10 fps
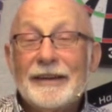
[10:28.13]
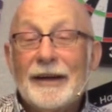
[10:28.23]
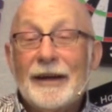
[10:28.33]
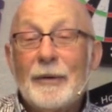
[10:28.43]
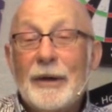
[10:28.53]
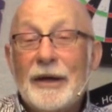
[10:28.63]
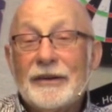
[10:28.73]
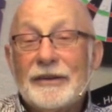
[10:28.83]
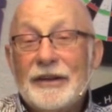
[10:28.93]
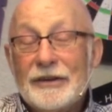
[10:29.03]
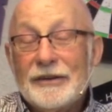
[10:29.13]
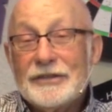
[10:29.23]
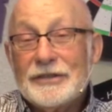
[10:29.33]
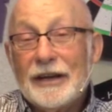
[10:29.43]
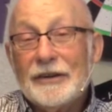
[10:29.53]
about 10
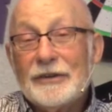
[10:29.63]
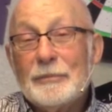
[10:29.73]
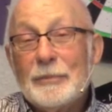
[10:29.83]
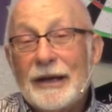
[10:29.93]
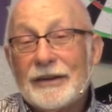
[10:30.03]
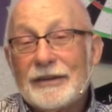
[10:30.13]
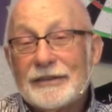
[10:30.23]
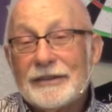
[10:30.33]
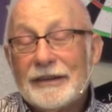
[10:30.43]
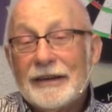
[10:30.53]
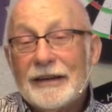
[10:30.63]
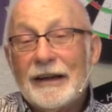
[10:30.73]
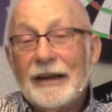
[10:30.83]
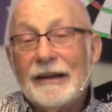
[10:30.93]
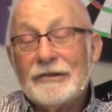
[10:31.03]
seconds passed,
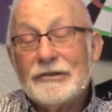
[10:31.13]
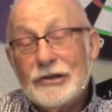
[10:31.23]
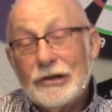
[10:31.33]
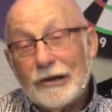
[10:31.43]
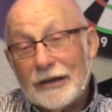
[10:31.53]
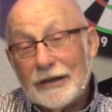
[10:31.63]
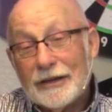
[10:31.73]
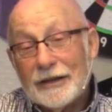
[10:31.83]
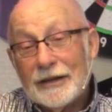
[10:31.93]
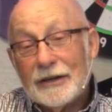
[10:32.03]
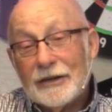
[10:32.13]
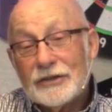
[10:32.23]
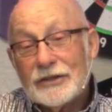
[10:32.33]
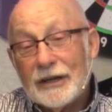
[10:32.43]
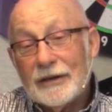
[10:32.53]
and Chuck
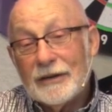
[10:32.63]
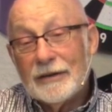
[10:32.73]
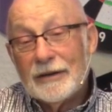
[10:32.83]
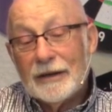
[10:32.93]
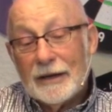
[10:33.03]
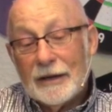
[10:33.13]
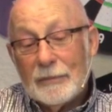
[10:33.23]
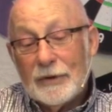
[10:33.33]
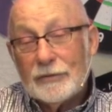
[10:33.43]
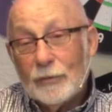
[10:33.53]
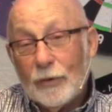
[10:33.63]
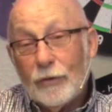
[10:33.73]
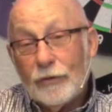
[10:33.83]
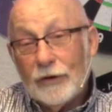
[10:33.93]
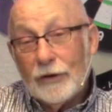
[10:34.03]
said, "Miss
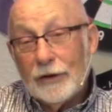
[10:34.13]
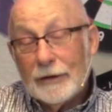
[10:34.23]
Marosla,